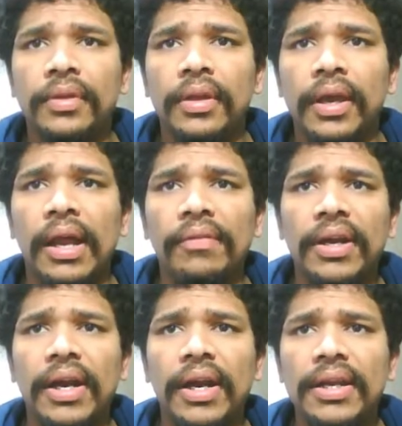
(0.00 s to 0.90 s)
and
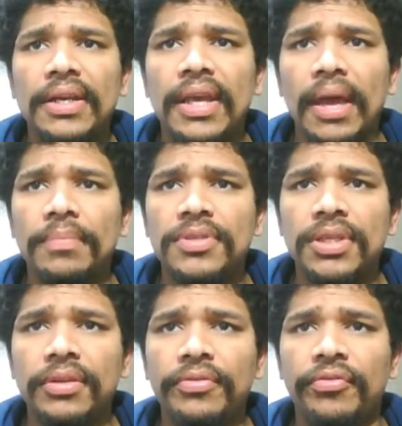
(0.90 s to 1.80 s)
after that it
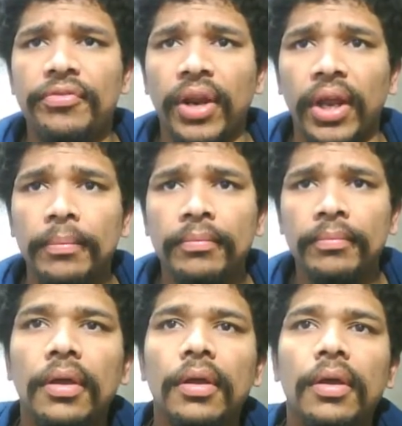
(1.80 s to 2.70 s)
captured the frame.
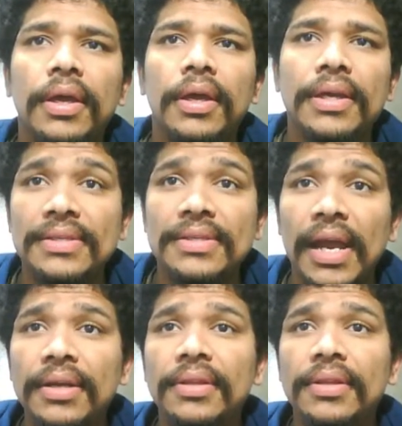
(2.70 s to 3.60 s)

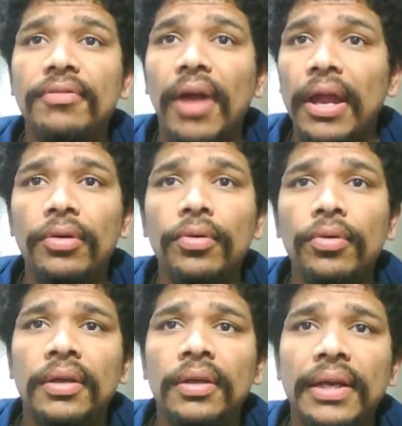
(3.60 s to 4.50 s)
Inside the while
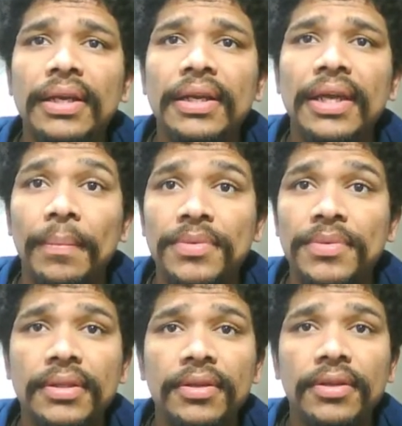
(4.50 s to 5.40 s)
loop it
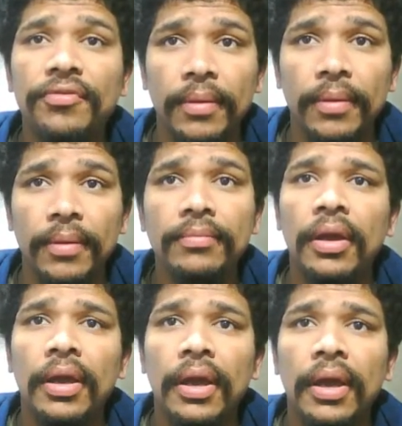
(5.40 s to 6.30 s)
captured the frame
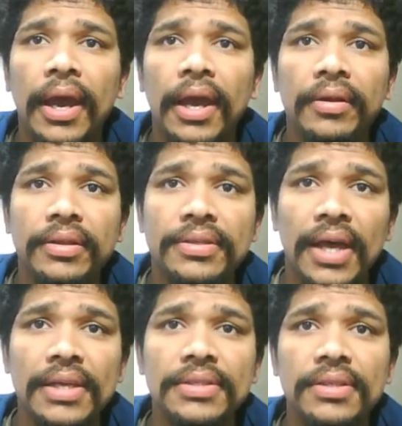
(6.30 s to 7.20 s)
and
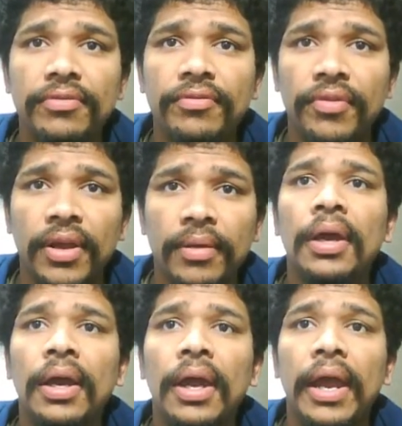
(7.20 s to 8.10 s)
resize the frame
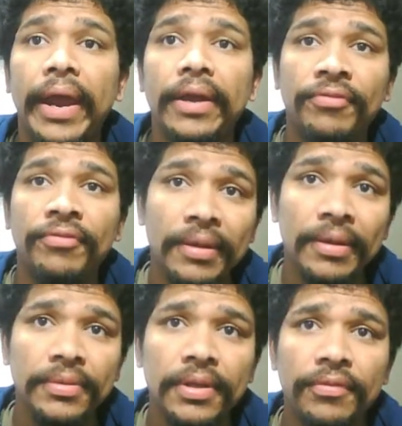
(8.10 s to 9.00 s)
and
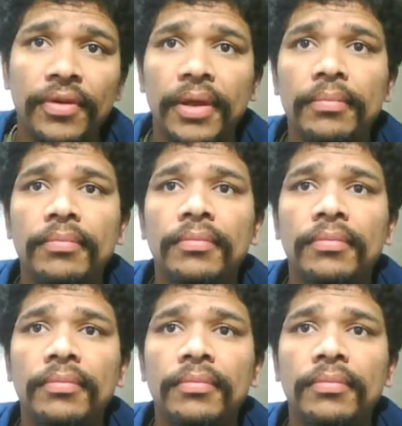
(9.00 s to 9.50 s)
flip the frame,